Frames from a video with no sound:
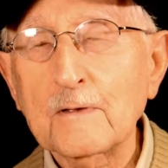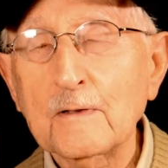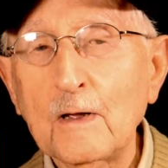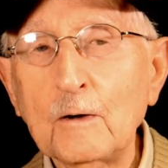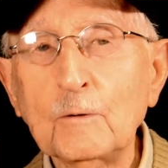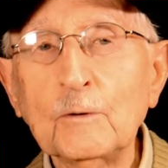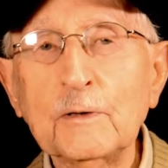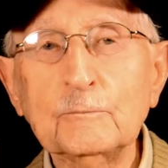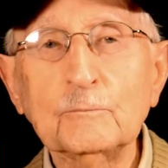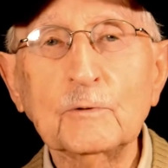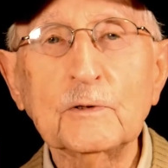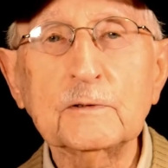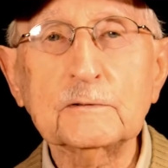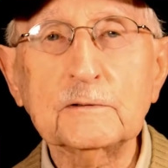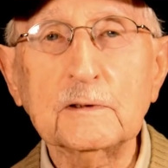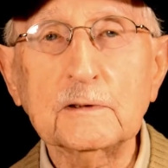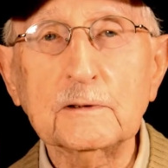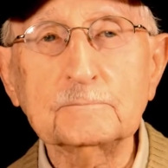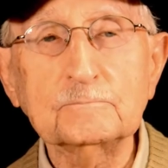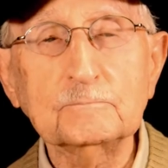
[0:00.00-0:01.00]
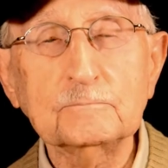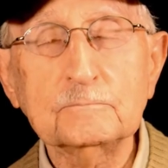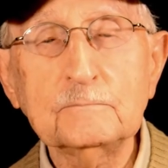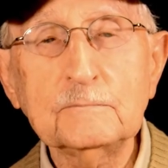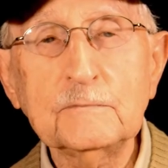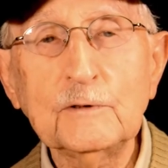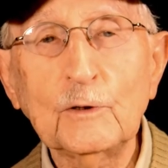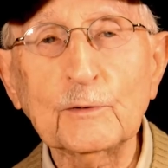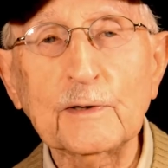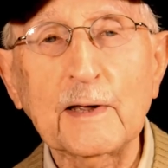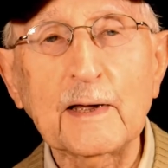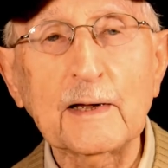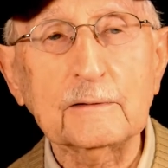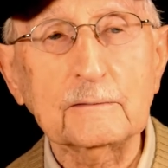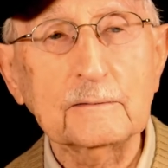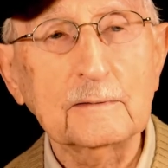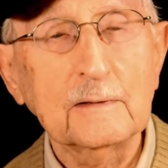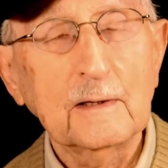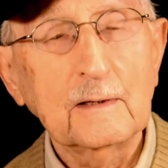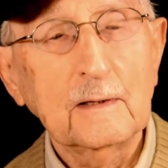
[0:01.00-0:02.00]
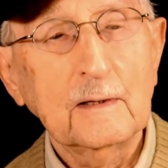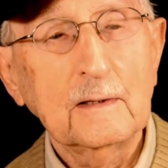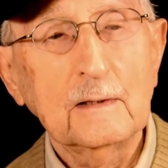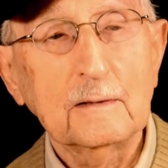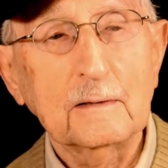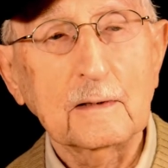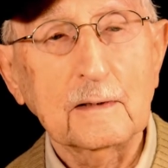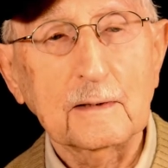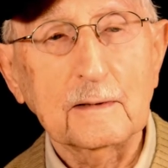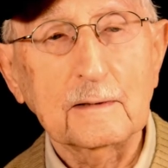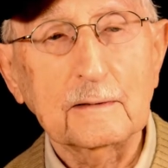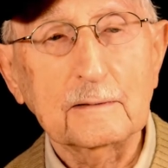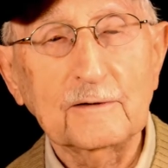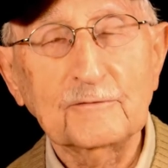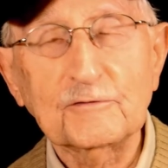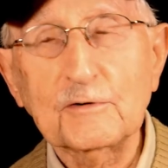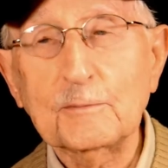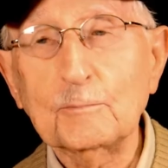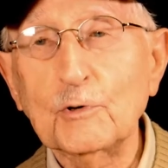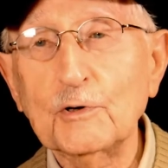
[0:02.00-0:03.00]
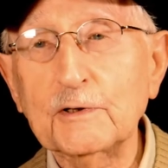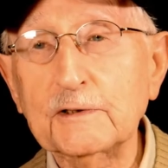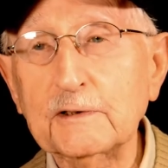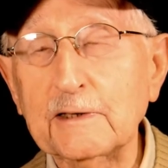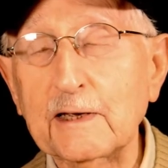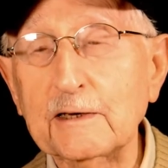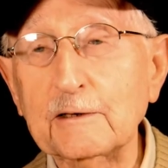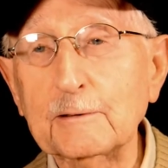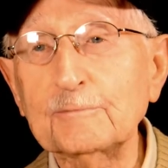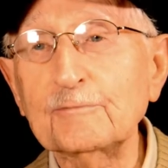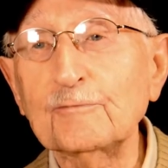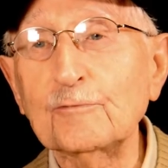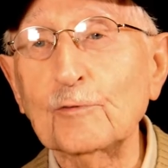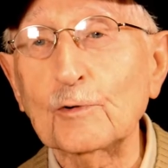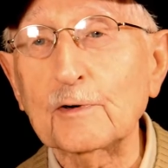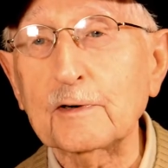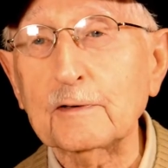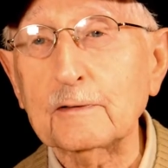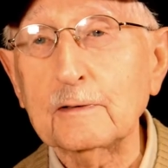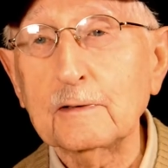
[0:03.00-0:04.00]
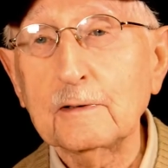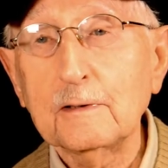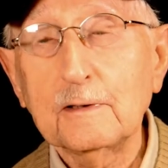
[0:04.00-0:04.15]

Oh, it was you know, we had every morning get up for